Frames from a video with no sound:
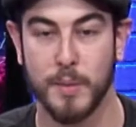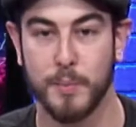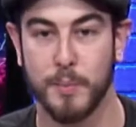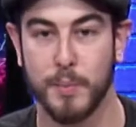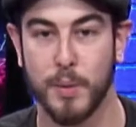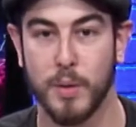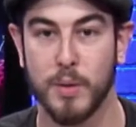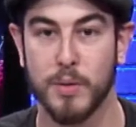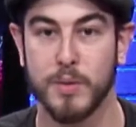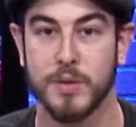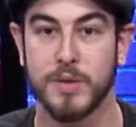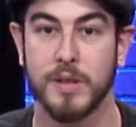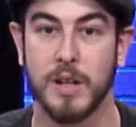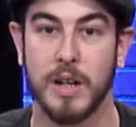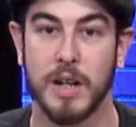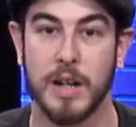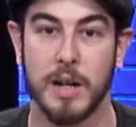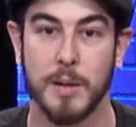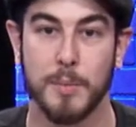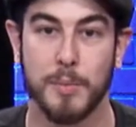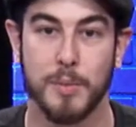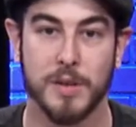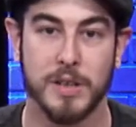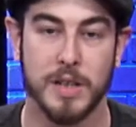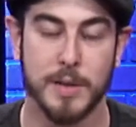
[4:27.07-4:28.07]
pull, uh,
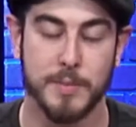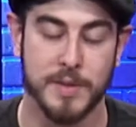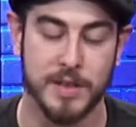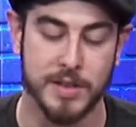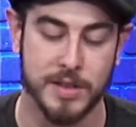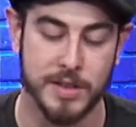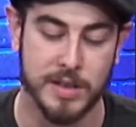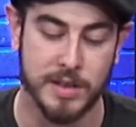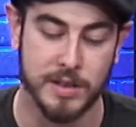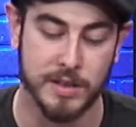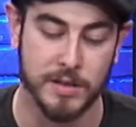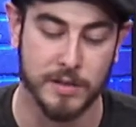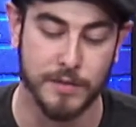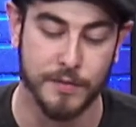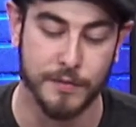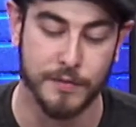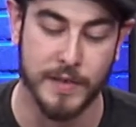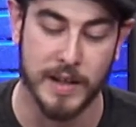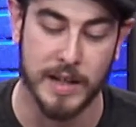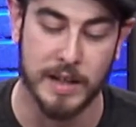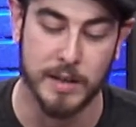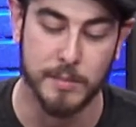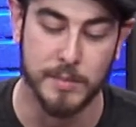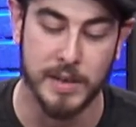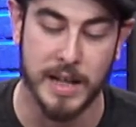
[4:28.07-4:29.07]
pull up the still
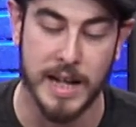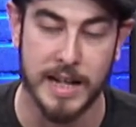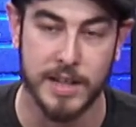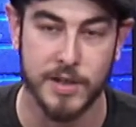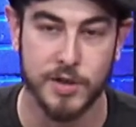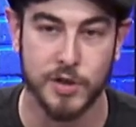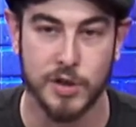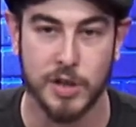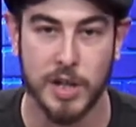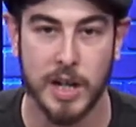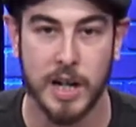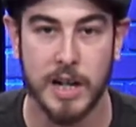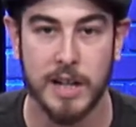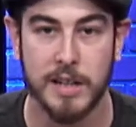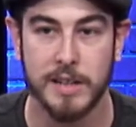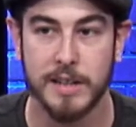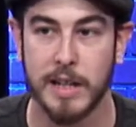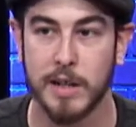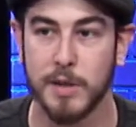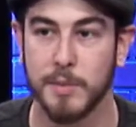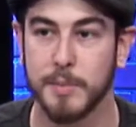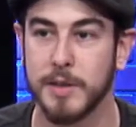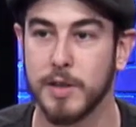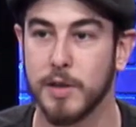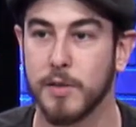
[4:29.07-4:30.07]
Venom last shot, that
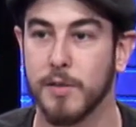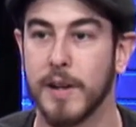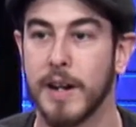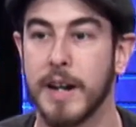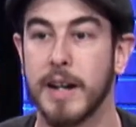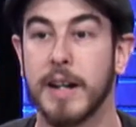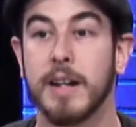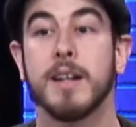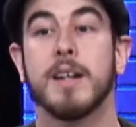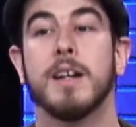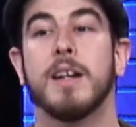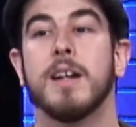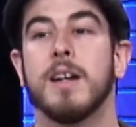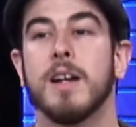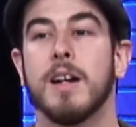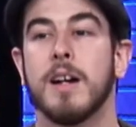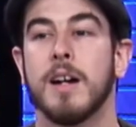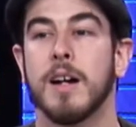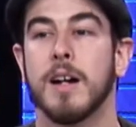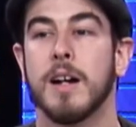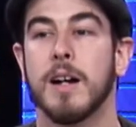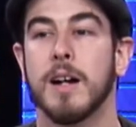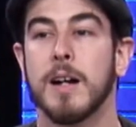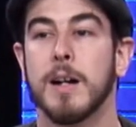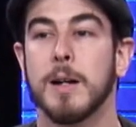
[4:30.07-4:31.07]
would be great.
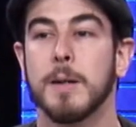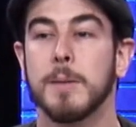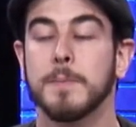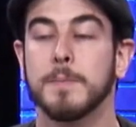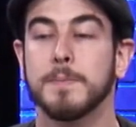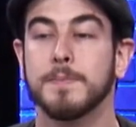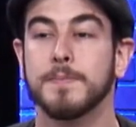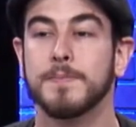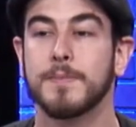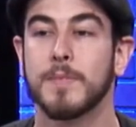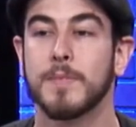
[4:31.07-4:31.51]
Um,